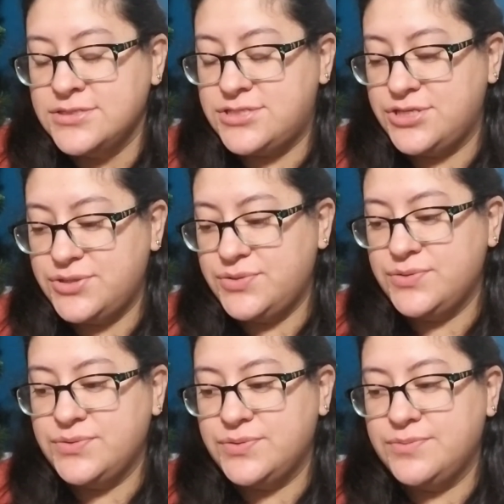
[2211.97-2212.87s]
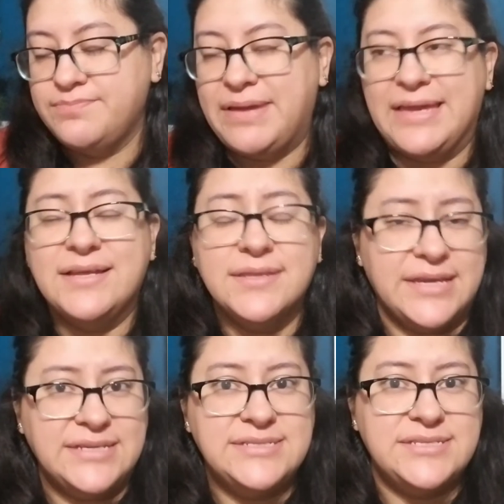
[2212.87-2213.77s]
to make a
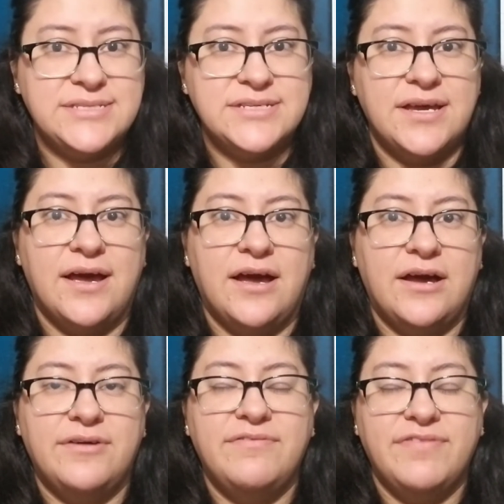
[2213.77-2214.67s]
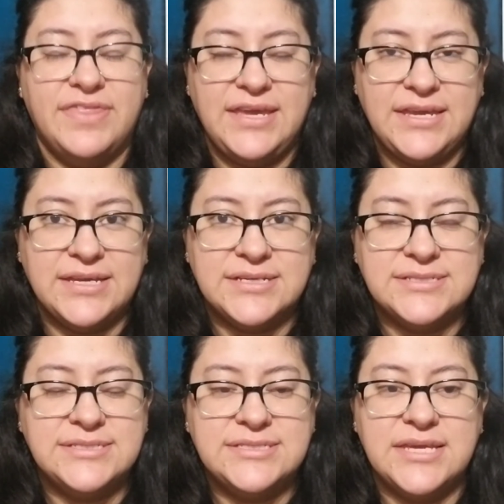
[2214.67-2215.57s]
list of
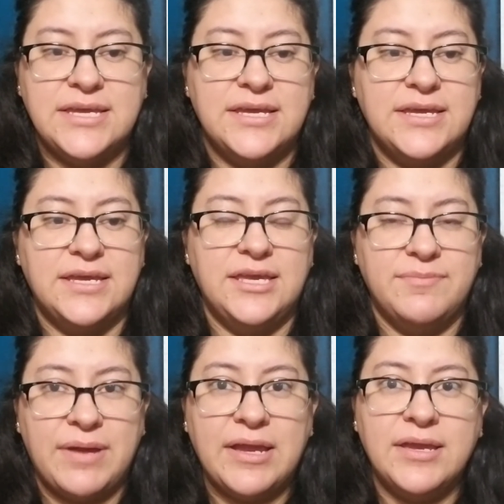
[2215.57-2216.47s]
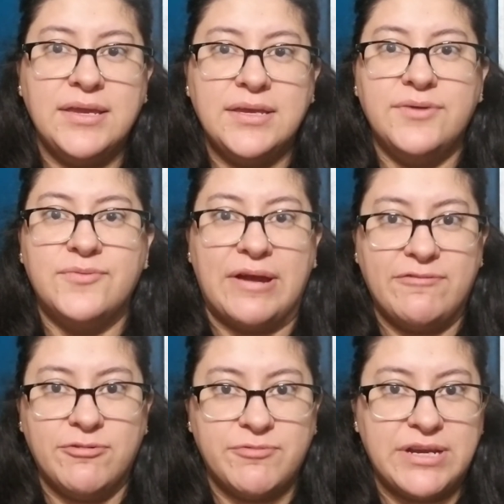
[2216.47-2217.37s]
things in my
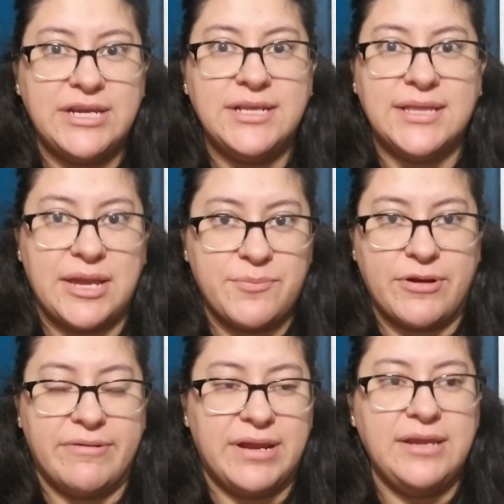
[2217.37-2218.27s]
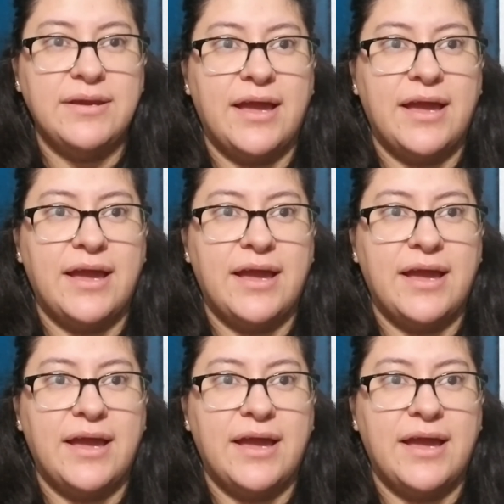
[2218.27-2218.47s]
Ravelry library.